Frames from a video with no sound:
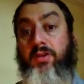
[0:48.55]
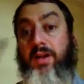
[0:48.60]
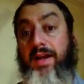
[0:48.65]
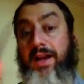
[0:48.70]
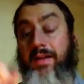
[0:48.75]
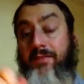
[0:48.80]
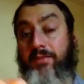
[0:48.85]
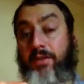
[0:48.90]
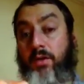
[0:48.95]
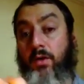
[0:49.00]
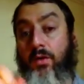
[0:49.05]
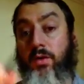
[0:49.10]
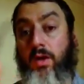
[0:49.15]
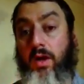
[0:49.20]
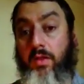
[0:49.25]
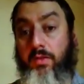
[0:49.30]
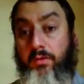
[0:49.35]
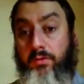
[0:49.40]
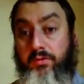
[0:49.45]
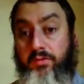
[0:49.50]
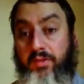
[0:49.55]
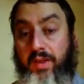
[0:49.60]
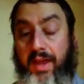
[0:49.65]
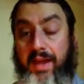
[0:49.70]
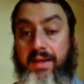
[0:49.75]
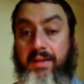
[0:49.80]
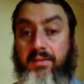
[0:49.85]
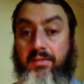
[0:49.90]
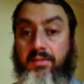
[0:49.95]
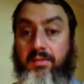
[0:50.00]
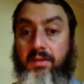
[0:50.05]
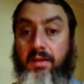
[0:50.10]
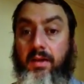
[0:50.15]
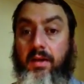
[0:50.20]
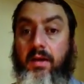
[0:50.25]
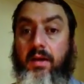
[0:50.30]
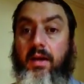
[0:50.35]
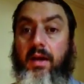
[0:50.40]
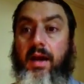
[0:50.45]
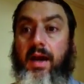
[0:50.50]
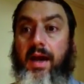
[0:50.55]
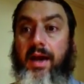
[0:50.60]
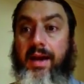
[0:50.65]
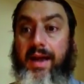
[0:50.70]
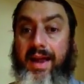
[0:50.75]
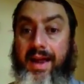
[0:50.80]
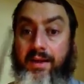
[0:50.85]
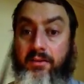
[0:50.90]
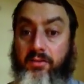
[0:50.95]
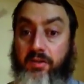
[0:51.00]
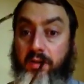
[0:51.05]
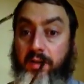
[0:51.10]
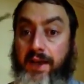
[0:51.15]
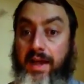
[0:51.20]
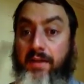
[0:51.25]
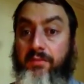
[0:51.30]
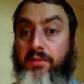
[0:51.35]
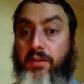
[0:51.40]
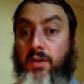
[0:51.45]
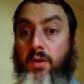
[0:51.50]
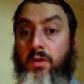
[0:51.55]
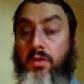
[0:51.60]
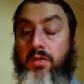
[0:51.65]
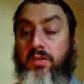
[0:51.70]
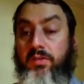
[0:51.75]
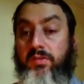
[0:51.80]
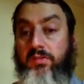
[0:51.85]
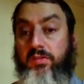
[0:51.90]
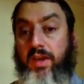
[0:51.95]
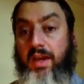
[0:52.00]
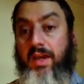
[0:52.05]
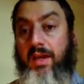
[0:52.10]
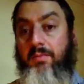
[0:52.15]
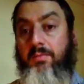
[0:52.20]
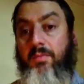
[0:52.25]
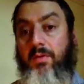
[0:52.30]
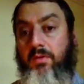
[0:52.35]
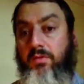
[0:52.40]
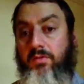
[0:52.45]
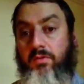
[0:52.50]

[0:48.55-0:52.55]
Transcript: I have to go to other sites, and I actually have to go to the same